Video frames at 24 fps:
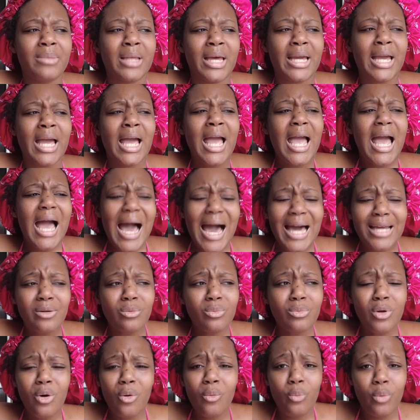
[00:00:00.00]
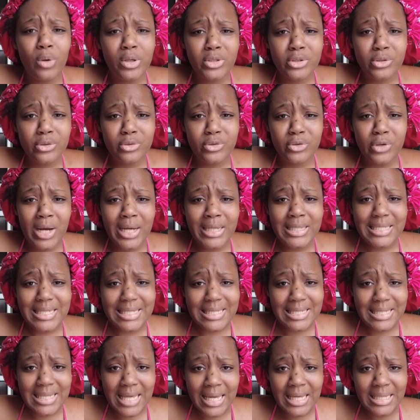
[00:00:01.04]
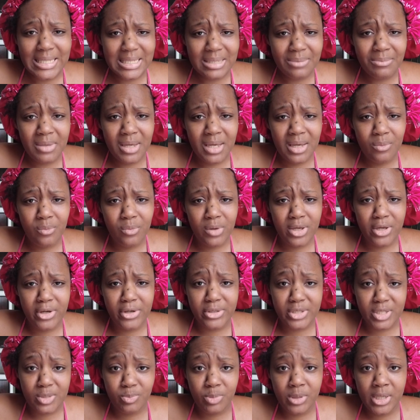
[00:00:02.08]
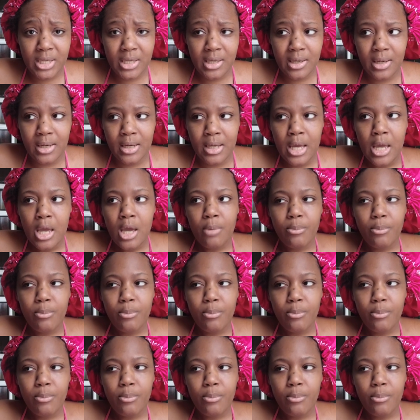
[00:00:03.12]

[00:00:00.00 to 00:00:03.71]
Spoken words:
I don't know what you're trying to say to me when you're speaking,